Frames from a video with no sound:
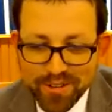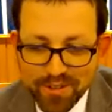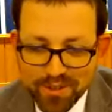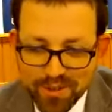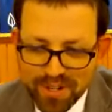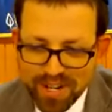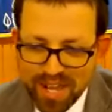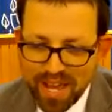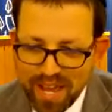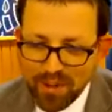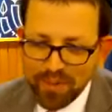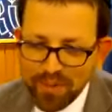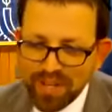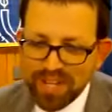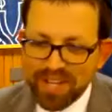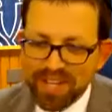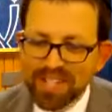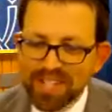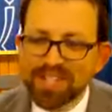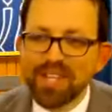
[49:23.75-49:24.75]
For now, we
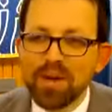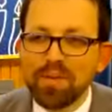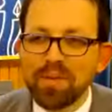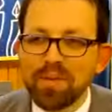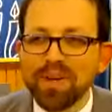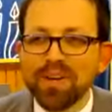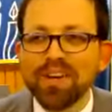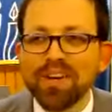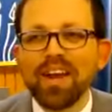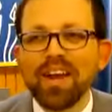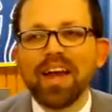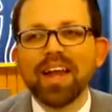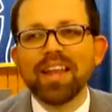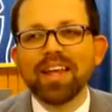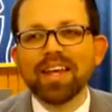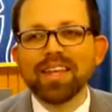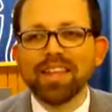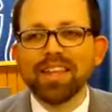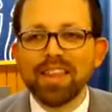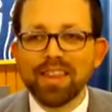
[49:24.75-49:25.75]
got to stop here. I'd
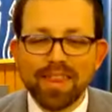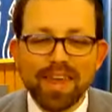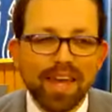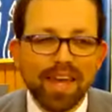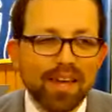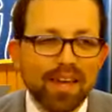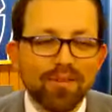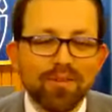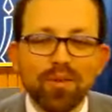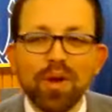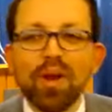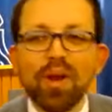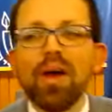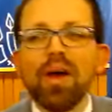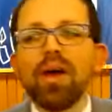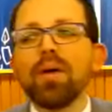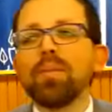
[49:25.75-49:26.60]
like to thank everyone.